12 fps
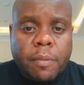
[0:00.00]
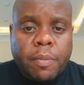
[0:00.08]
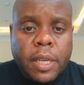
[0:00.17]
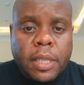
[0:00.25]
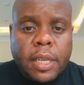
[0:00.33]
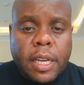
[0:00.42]

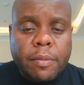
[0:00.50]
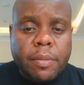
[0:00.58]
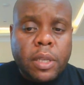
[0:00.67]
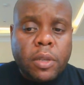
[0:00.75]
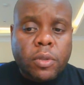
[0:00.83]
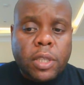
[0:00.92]
place can be
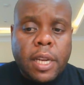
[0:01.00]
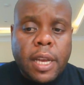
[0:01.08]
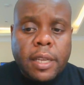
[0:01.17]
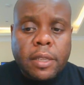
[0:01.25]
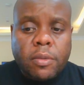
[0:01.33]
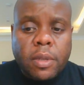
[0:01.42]

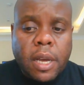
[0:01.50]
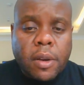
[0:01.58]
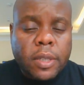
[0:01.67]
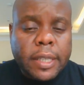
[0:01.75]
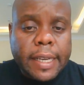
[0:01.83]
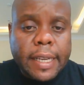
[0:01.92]
utilized
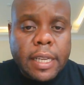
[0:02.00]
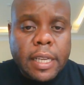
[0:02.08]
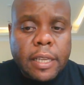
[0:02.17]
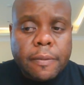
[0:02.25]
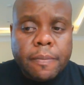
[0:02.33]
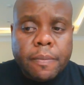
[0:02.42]
without
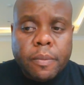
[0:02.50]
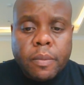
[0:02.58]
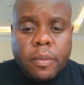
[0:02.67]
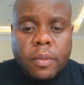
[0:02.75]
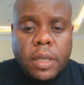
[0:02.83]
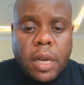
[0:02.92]
any
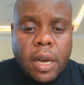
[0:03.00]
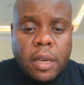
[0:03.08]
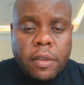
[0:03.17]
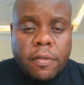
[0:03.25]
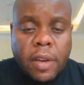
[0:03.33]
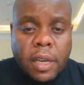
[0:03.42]

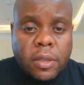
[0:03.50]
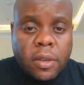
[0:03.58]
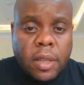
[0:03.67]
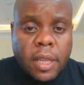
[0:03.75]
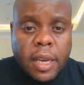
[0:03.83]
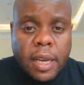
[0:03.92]
effects
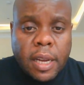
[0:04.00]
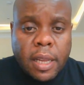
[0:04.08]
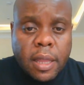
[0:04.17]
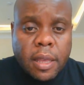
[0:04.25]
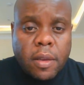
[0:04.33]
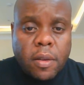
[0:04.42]
on the
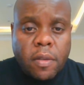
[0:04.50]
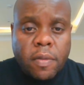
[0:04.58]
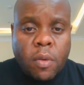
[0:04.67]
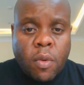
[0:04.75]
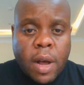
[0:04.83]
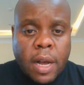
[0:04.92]
health of
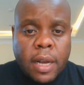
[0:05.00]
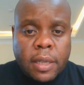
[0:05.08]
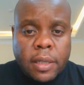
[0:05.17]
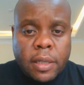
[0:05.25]
the workers.